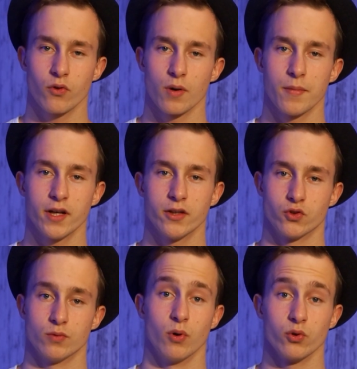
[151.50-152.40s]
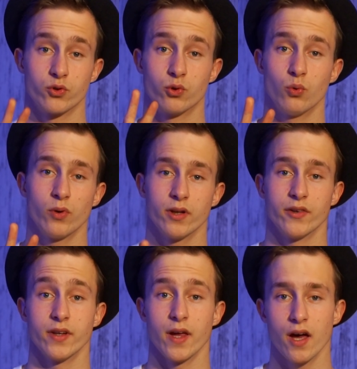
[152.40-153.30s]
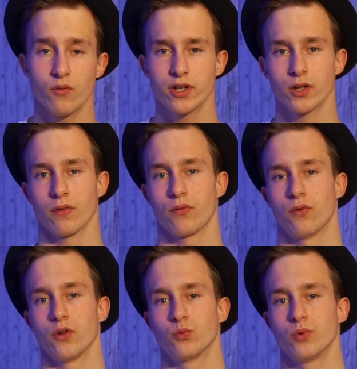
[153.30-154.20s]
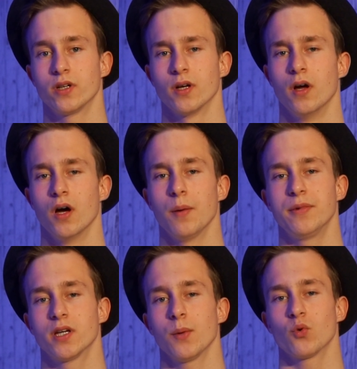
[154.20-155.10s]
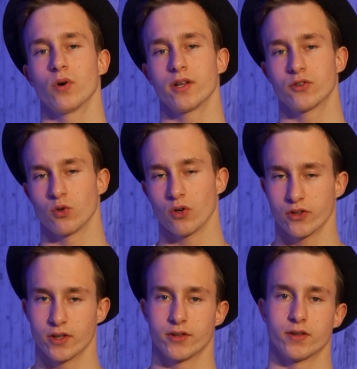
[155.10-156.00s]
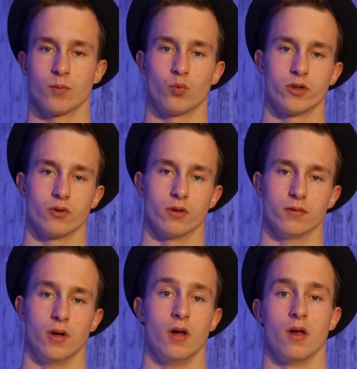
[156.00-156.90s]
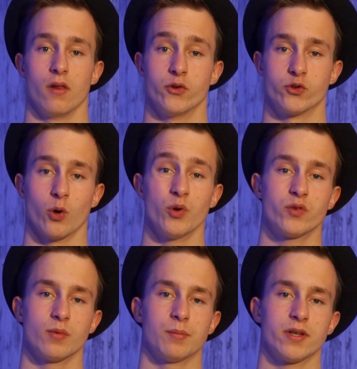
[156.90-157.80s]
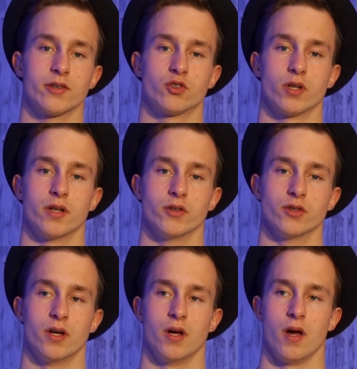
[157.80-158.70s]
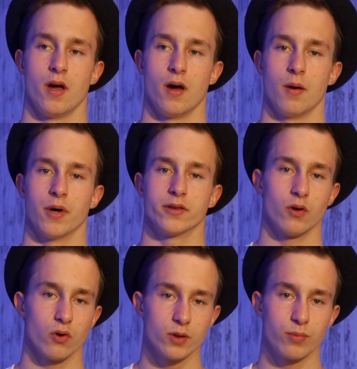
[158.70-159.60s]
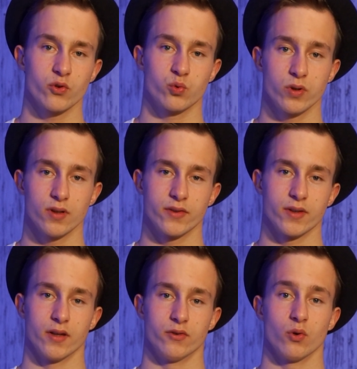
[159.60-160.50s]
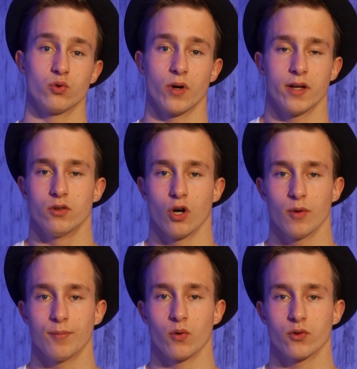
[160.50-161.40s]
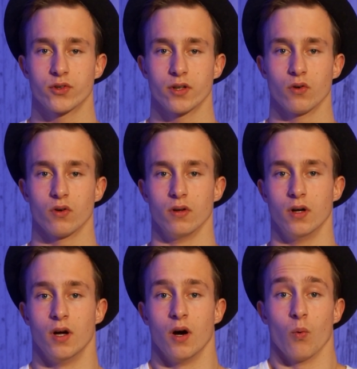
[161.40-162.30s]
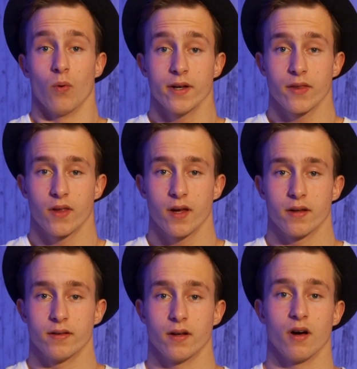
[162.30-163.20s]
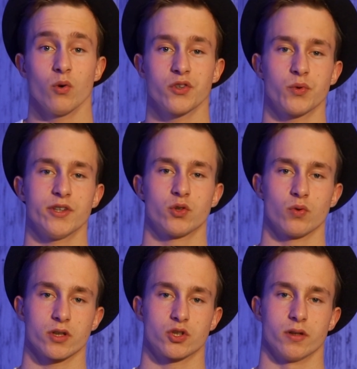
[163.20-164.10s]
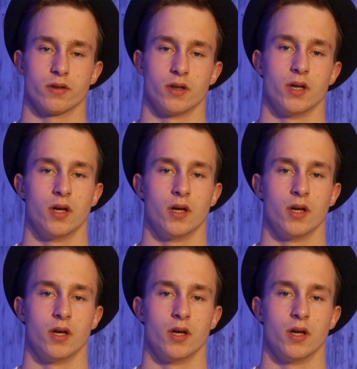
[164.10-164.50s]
if I managed to post 2 reels every day of the first week, I became quite exhausted as time went on. The stories were my biggest challenge. But now I only post reels and don't do any normal posts at all. Why is that and how is the reel structured?